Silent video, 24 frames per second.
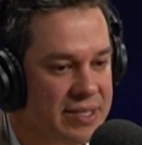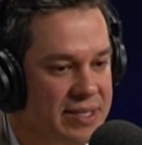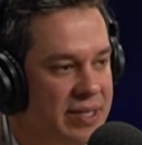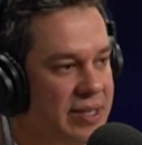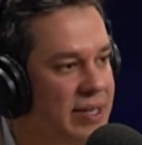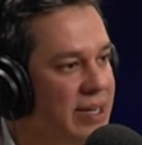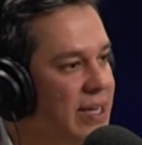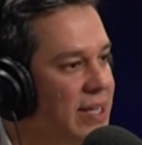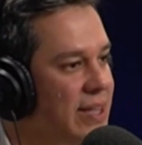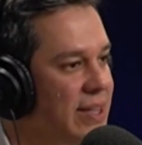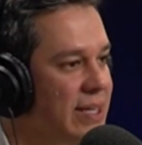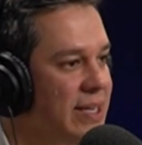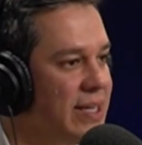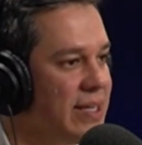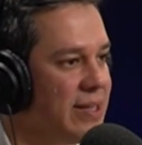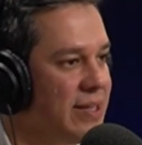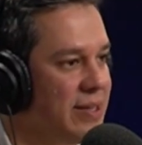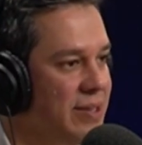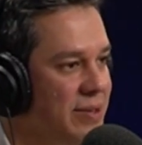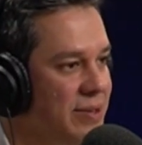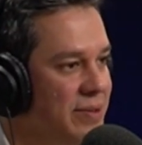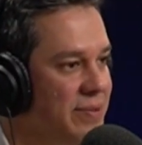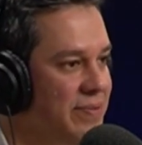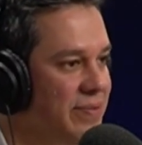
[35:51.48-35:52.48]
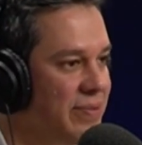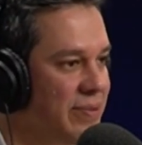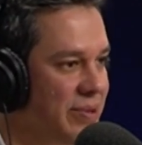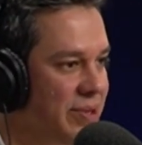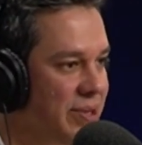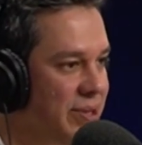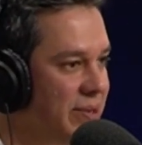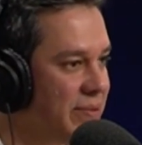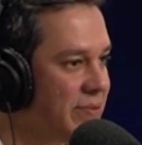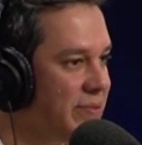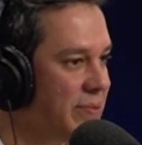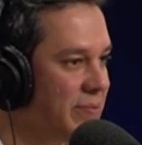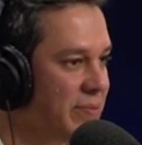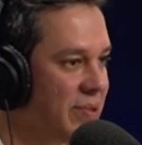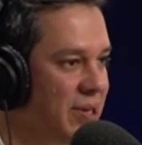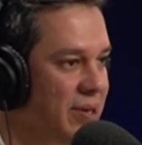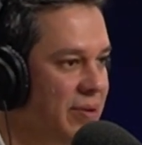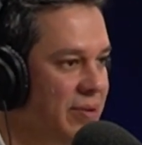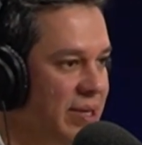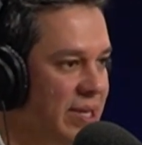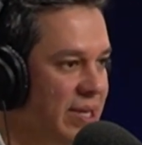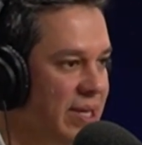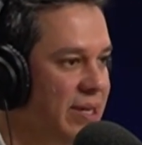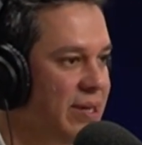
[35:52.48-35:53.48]
Is there anything that you've learned from
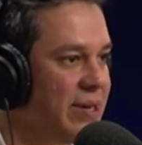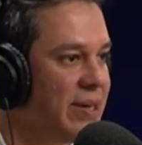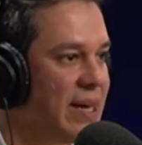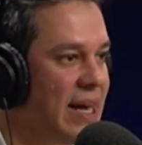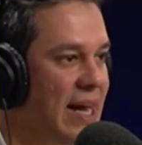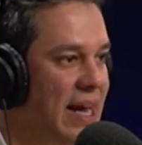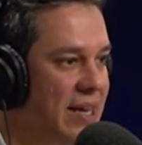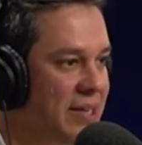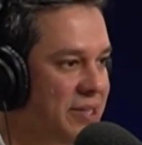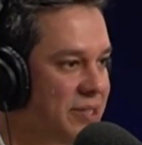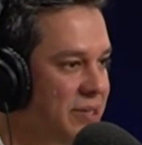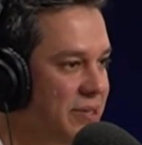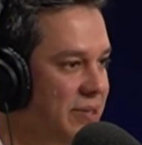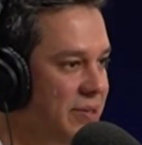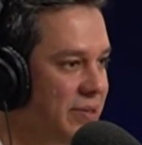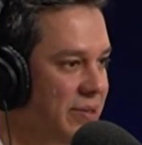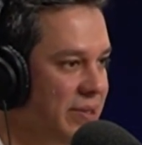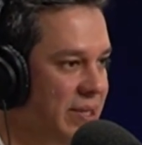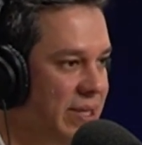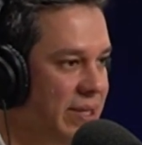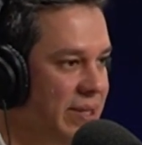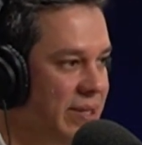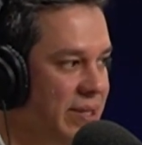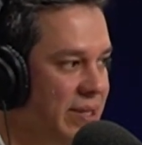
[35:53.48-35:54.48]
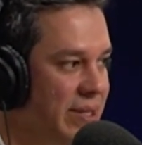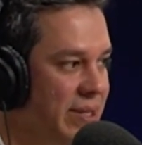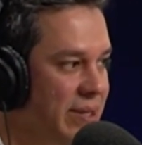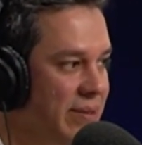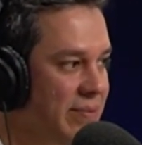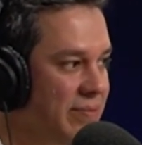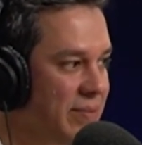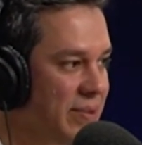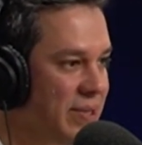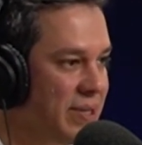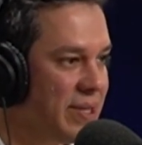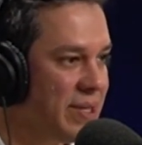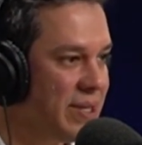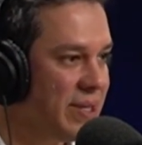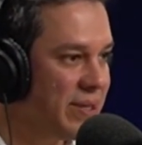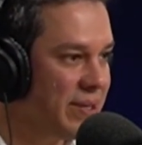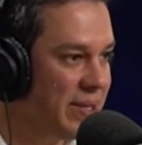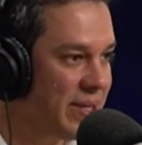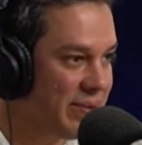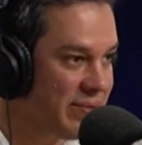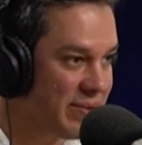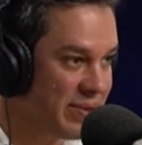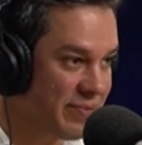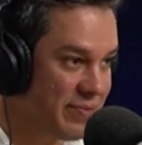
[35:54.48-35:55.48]
going internationally that
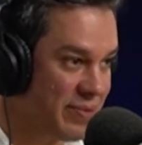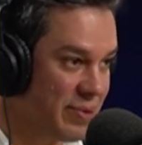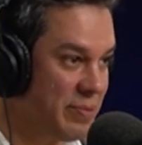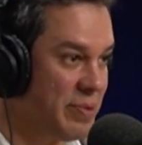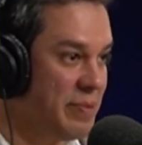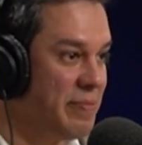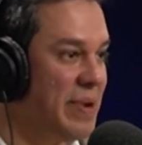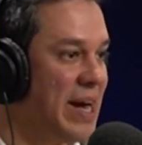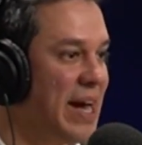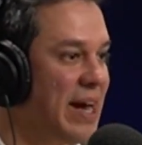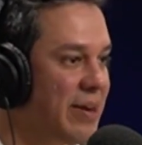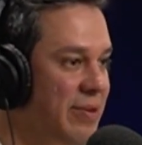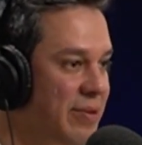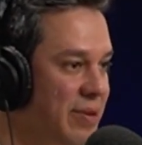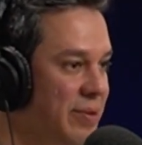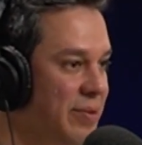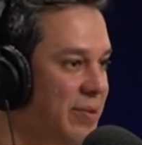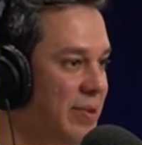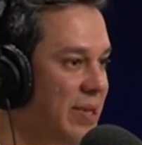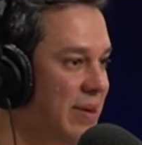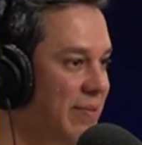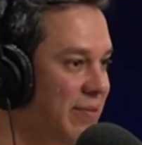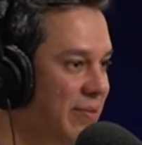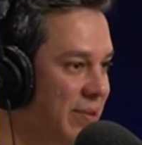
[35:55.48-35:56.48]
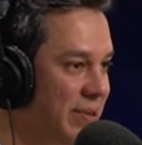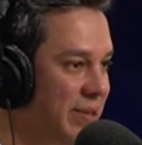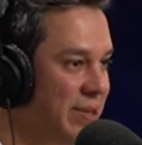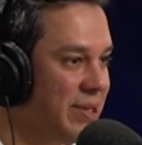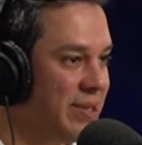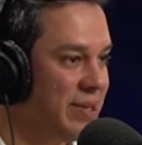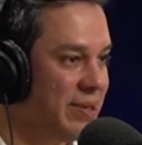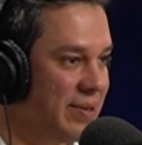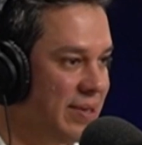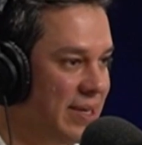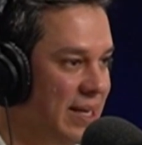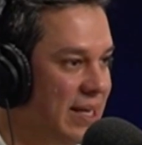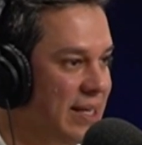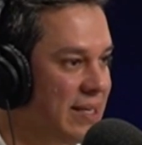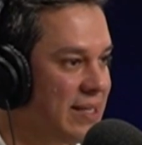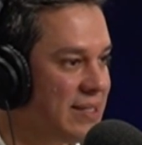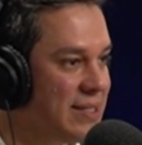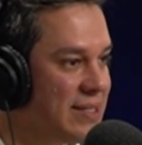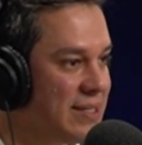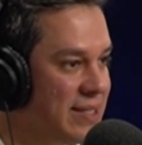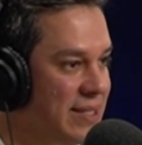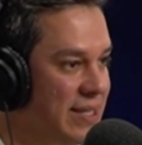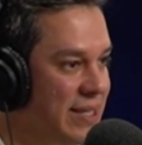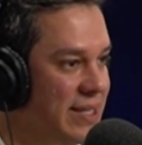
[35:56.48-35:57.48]
even from a macro level in the
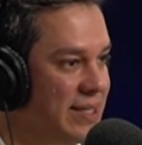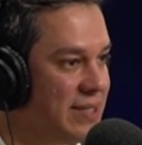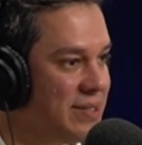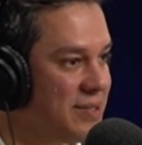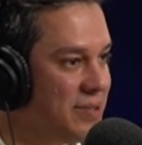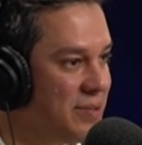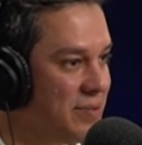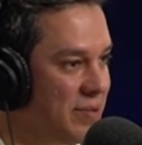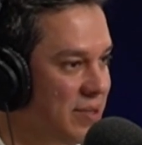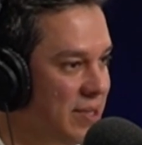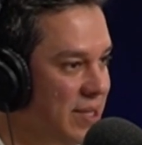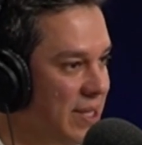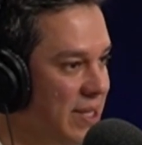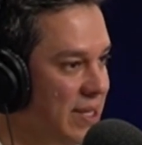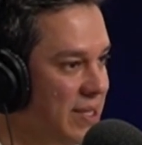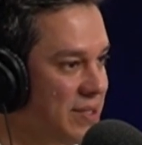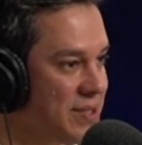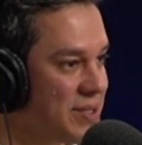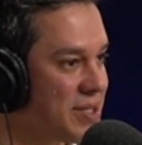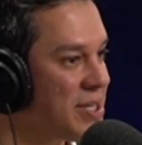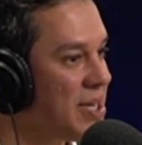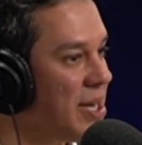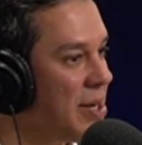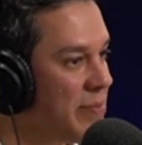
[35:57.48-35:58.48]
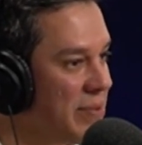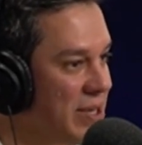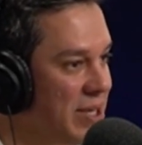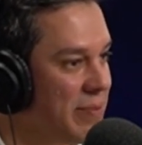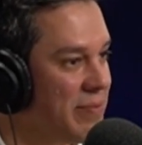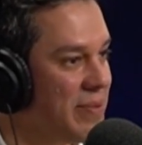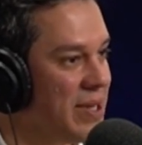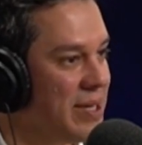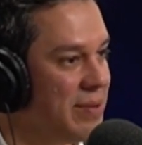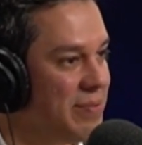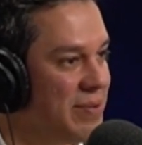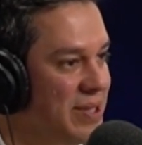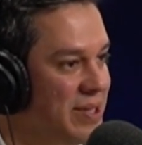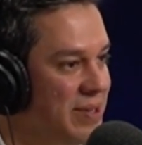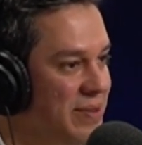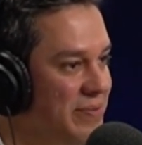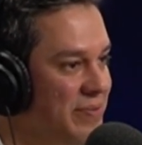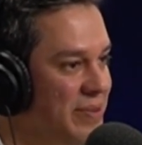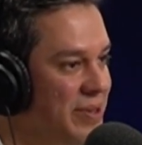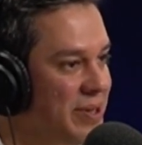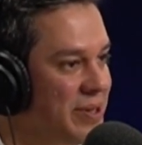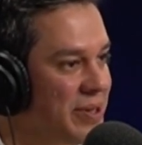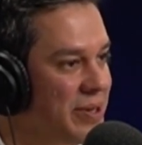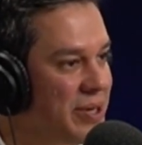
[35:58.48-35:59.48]
United States you think is coming, maybe
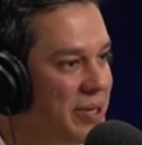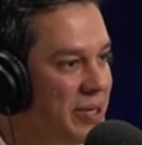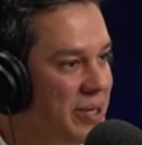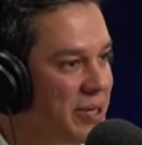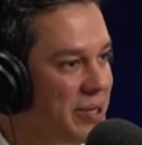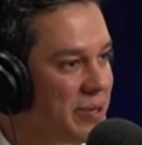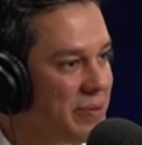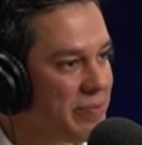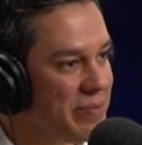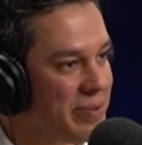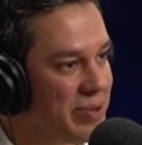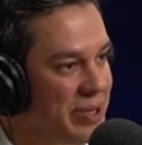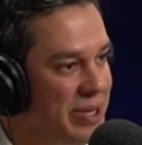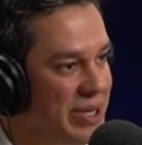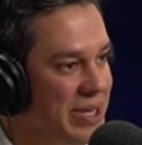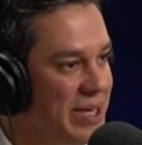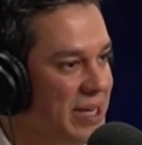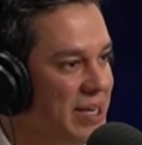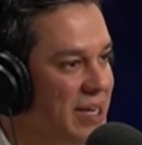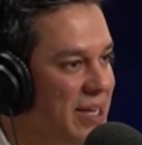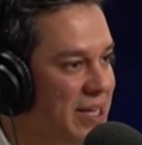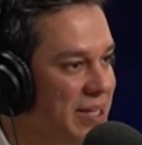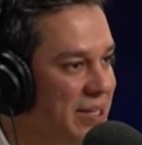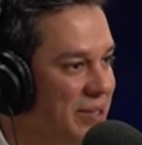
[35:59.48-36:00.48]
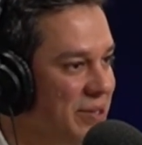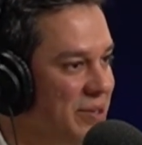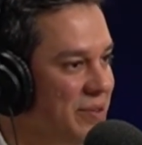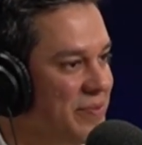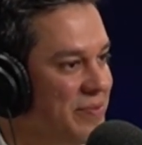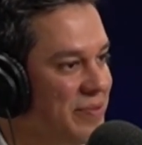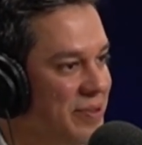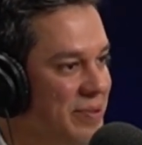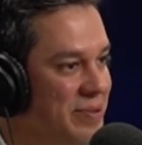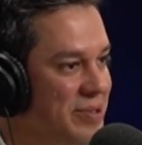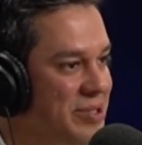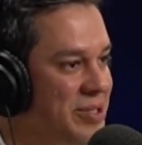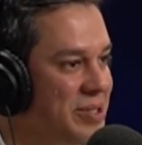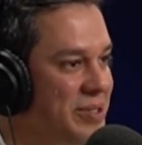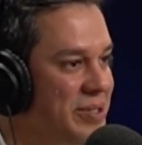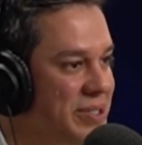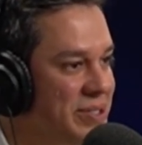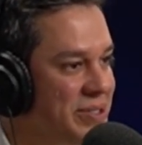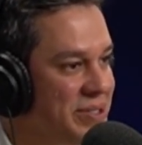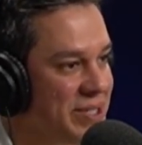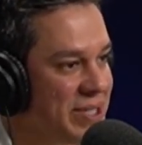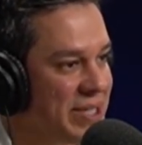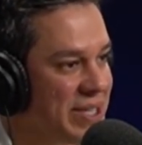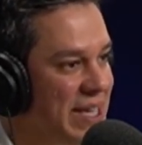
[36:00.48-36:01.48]
if you're putting on your
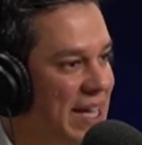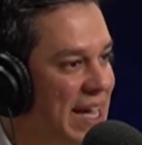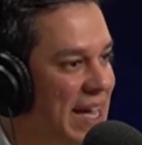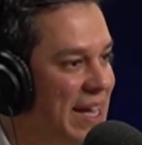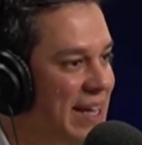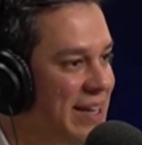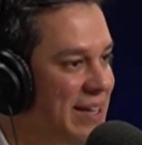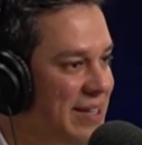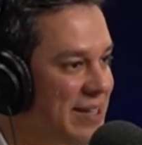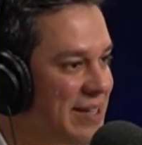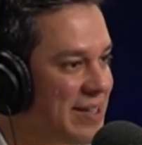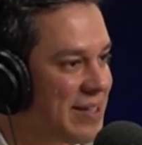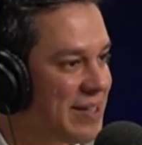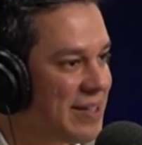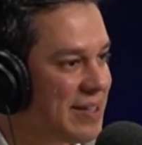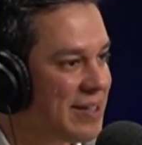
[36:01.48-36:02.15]
futuristic hat?